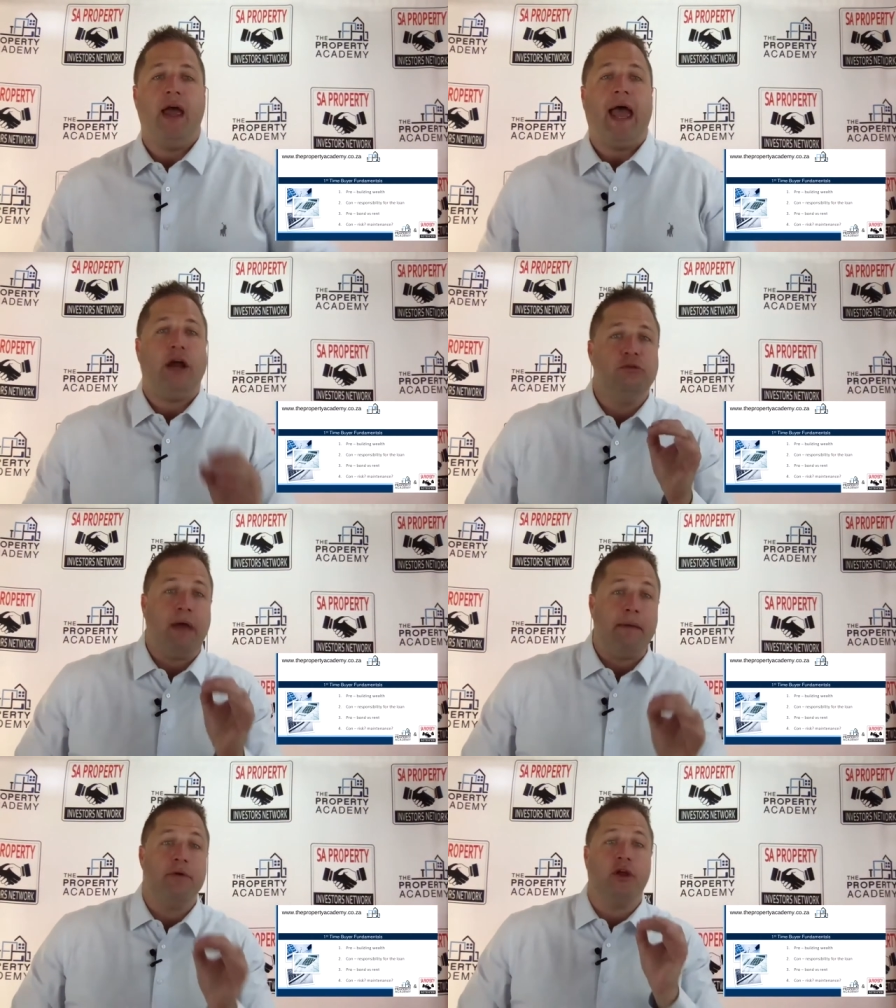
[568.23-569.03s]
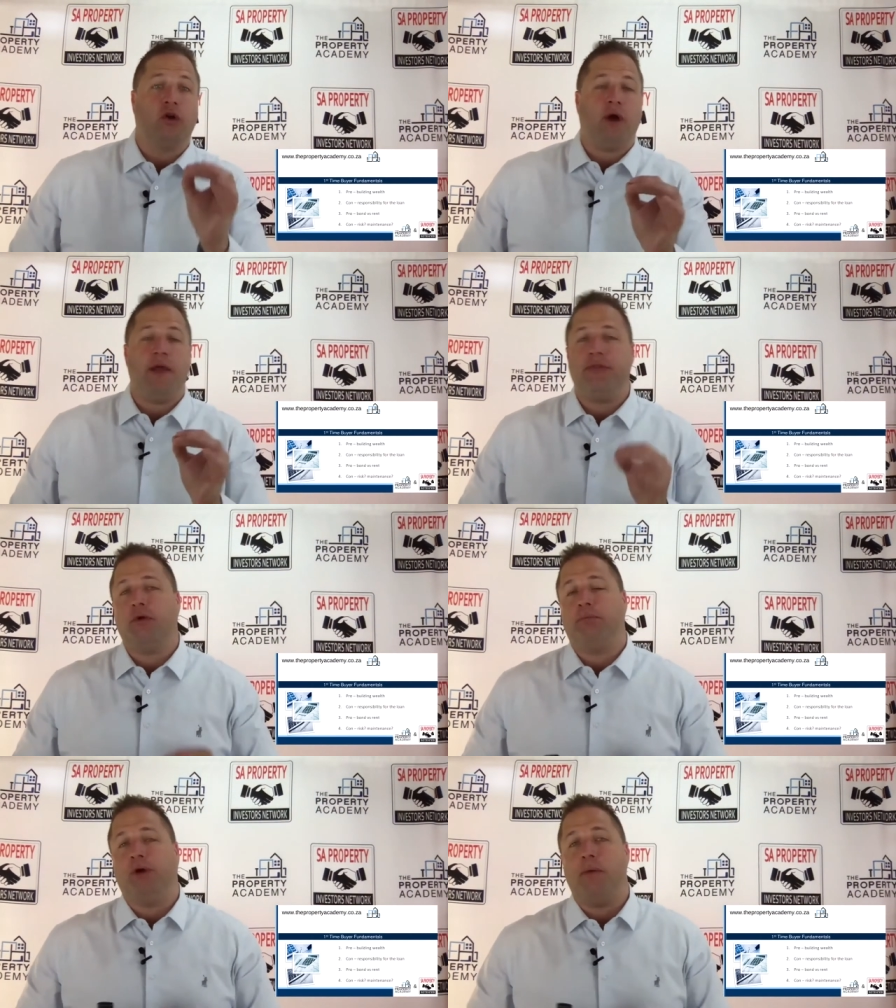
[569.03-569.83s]
And remember, the great thing
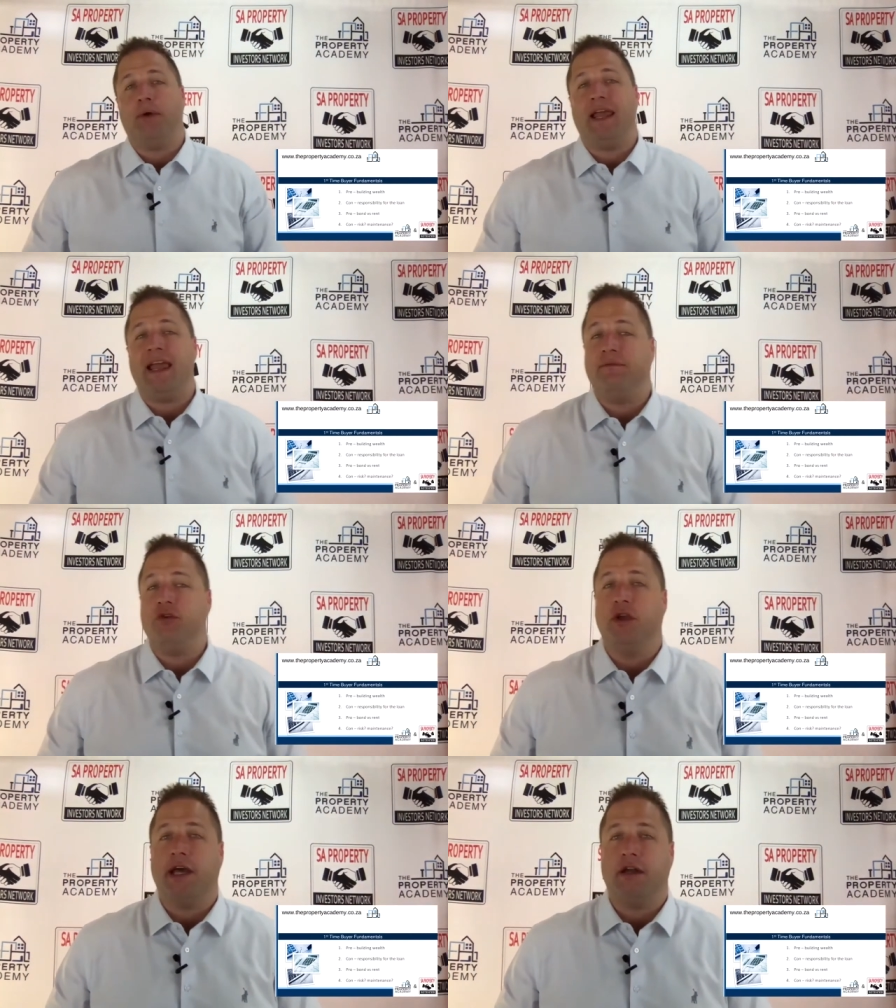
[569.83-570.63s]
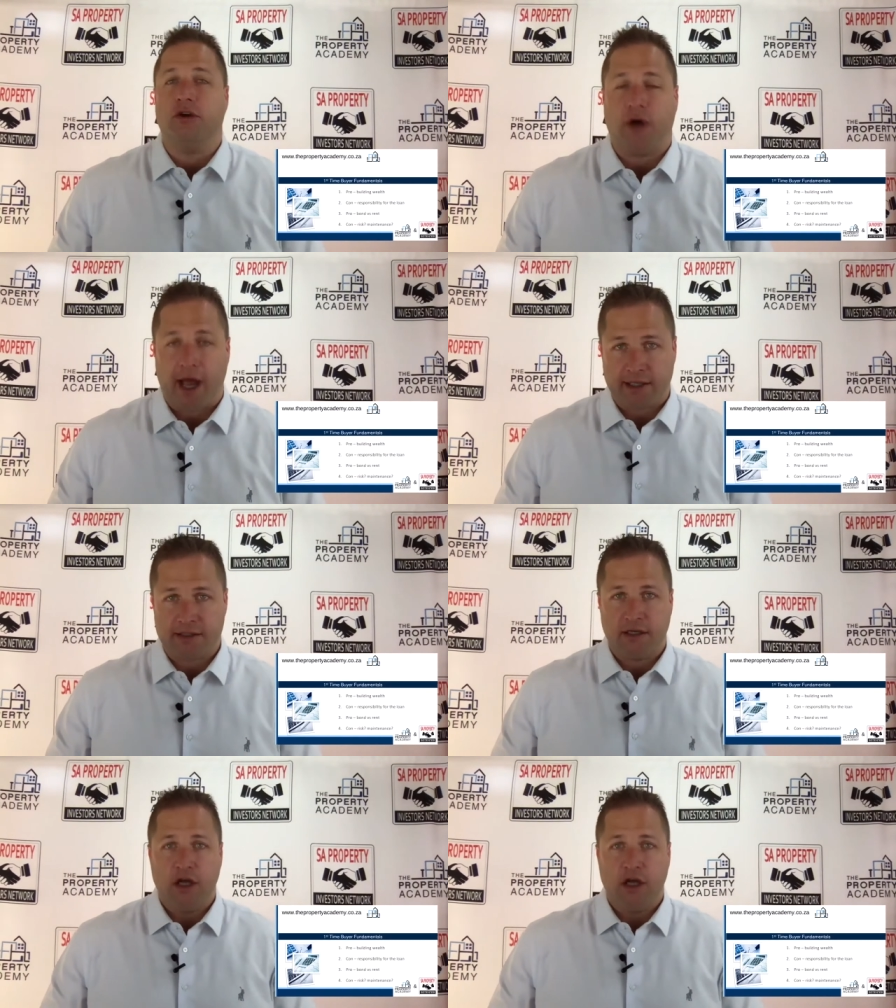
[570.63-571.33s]
with property, if you get it right,